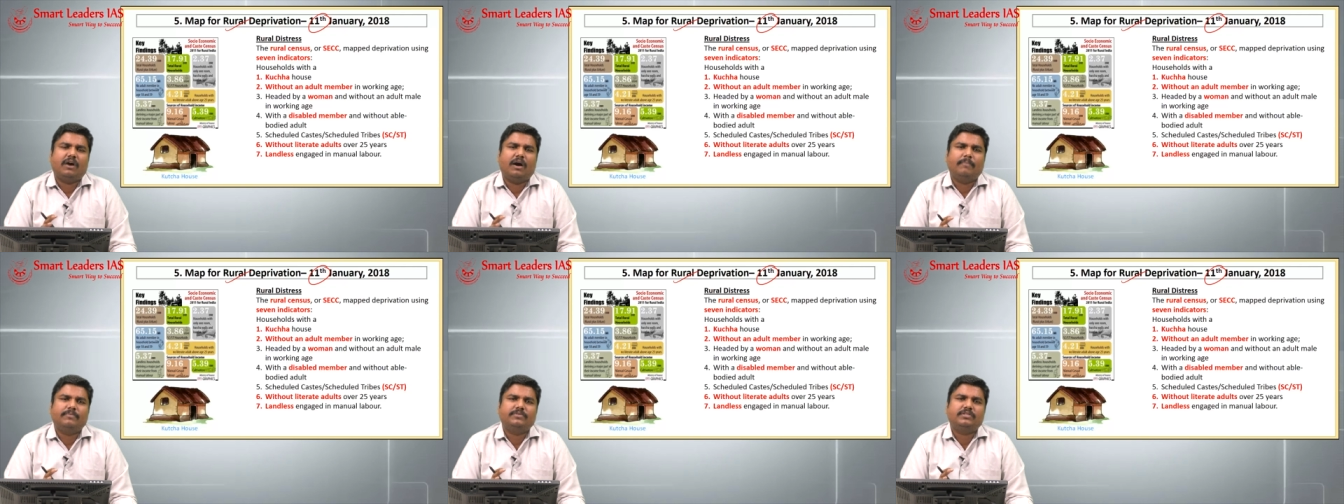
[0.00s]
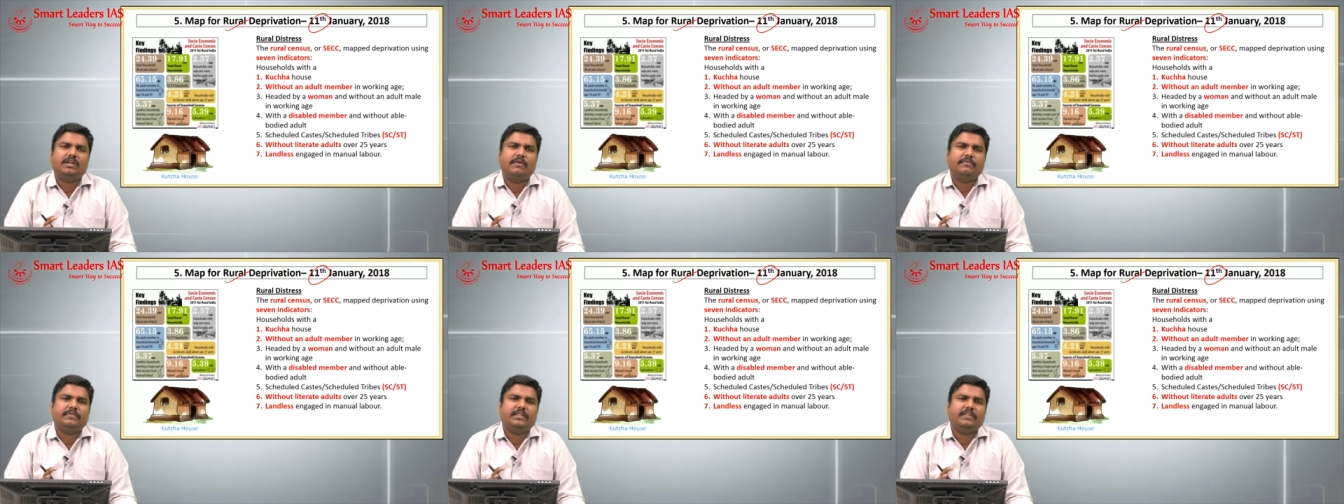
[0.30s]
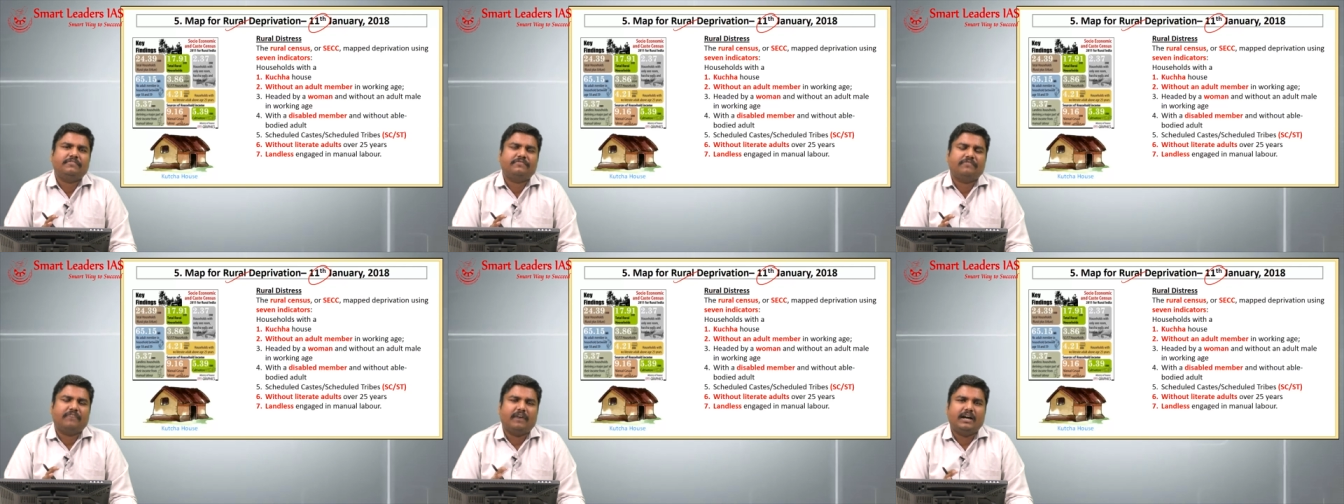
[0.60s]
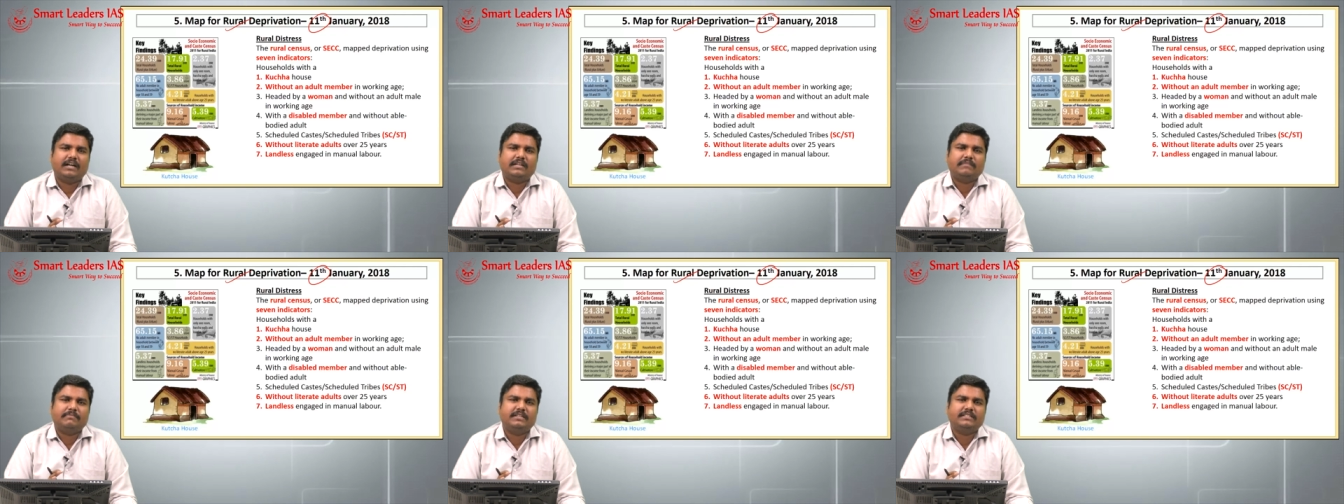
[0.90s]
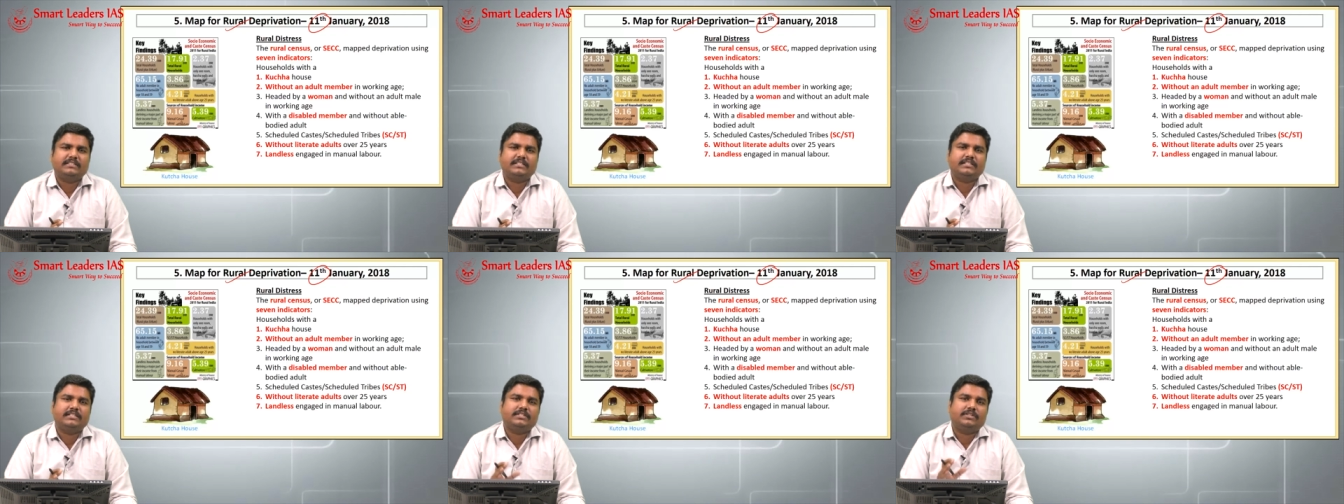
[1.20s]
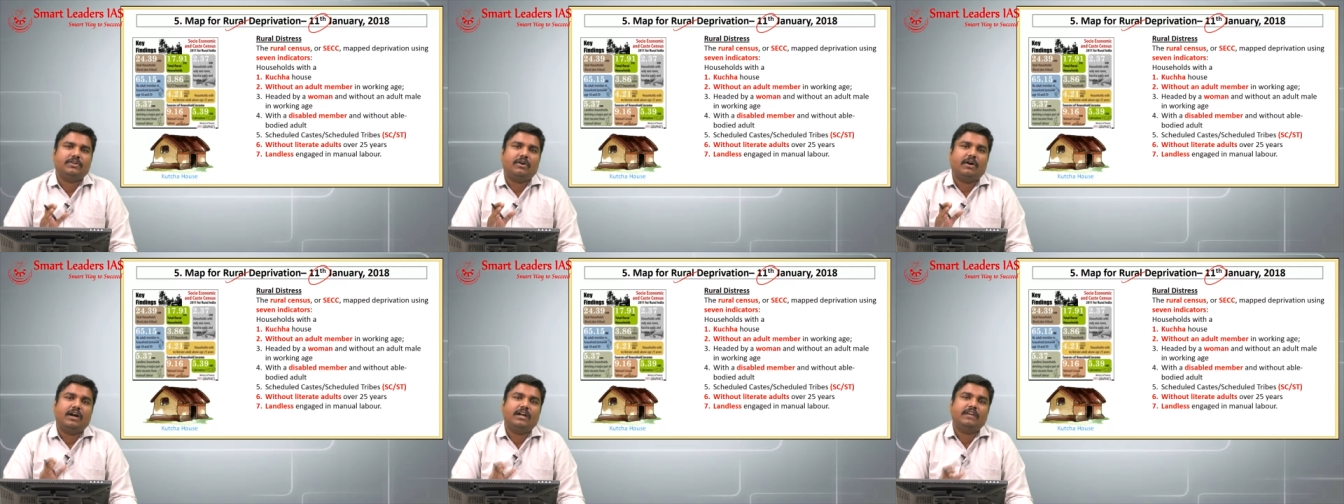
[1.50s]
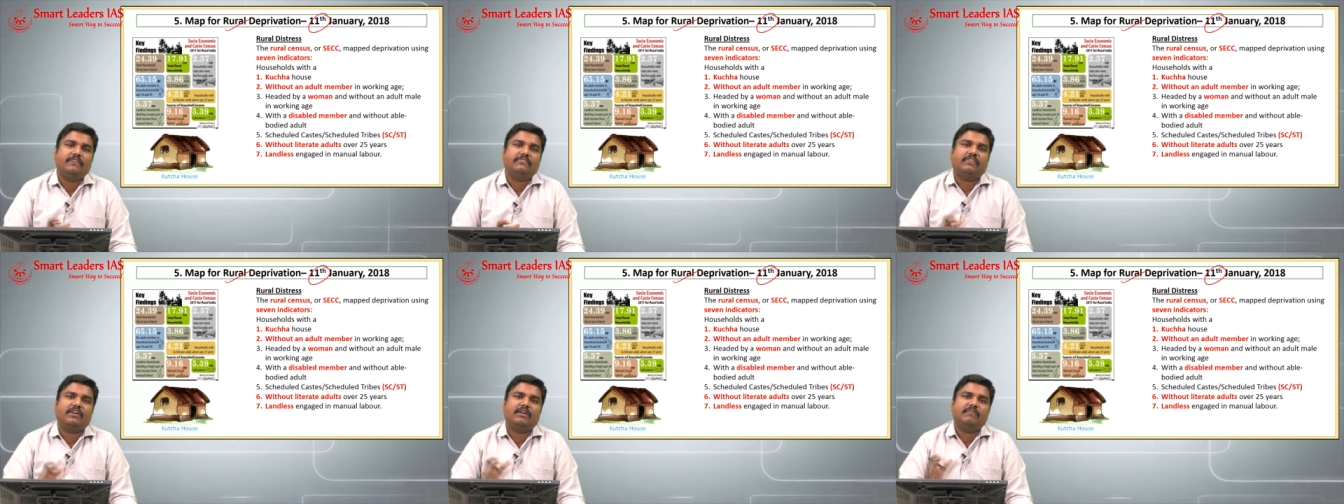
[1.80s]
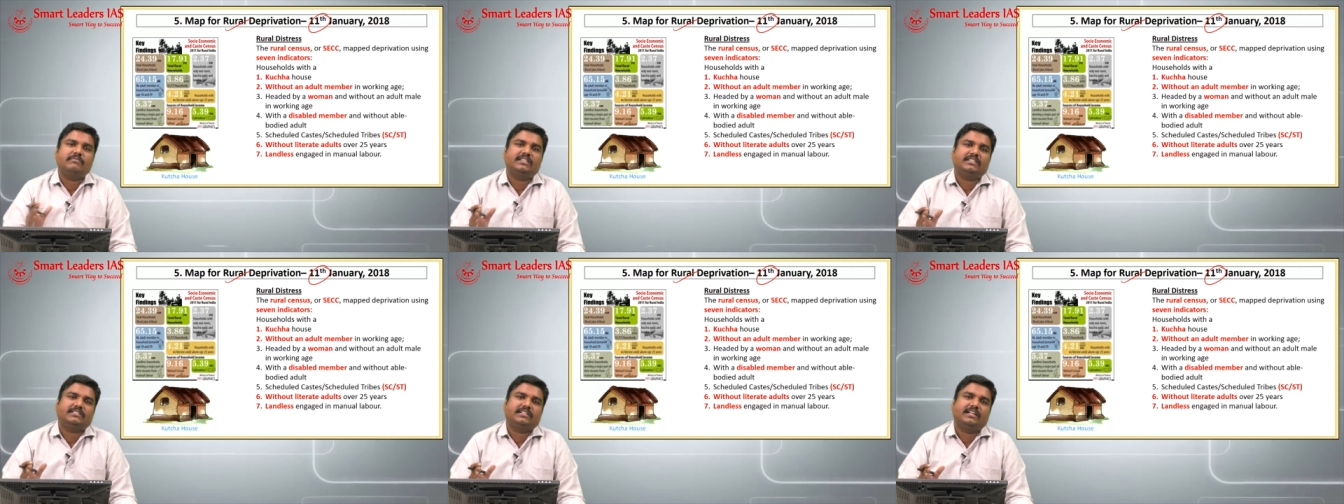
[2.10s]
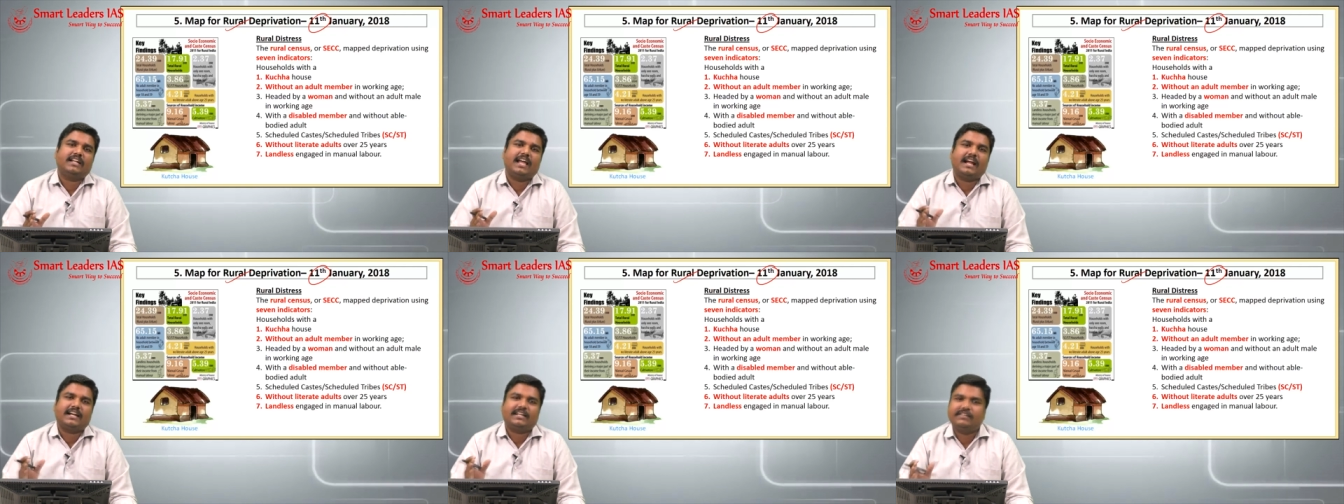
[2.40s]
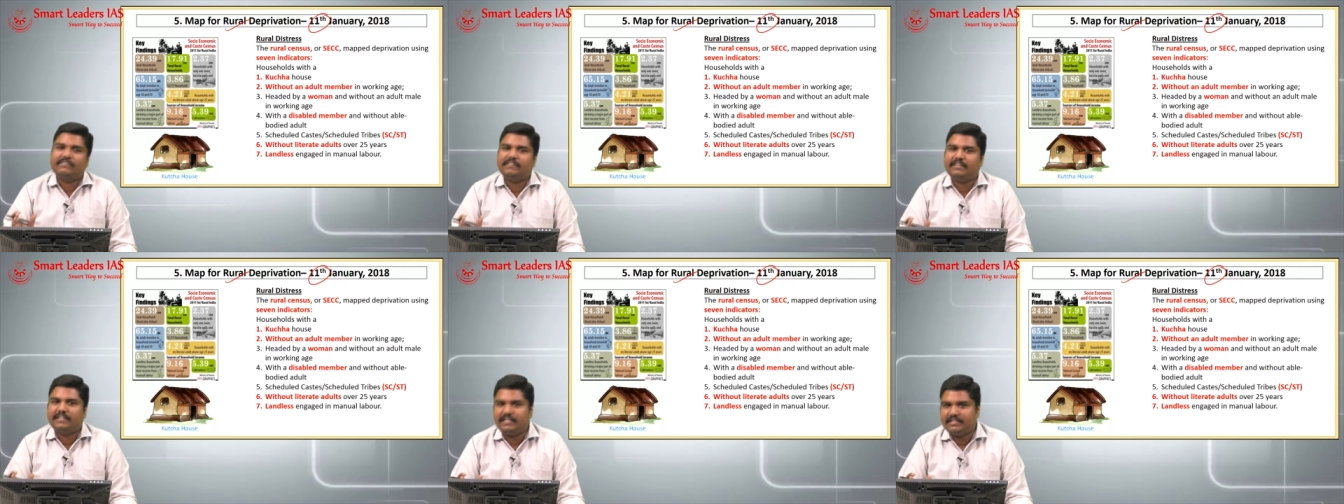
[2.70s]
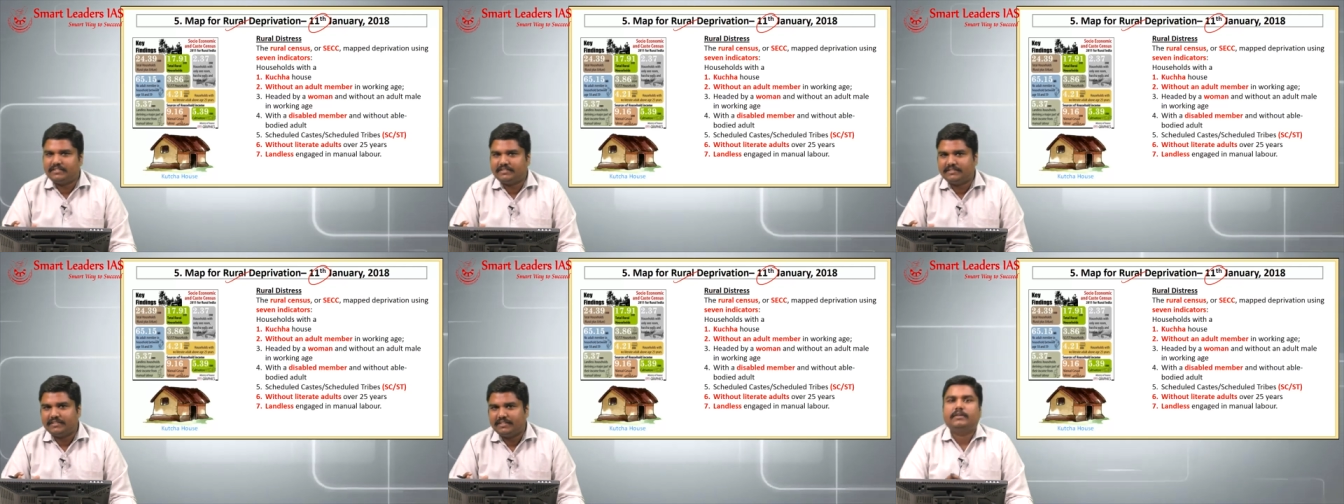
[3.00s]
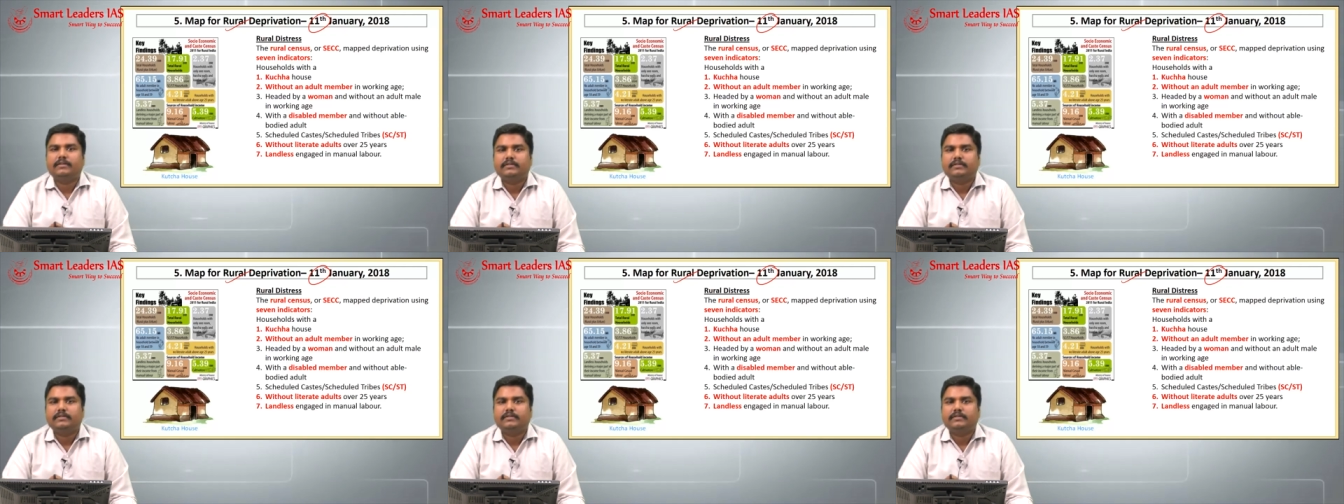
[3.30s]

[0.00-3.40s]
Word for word: absorb the farmers in non-farm sector activities.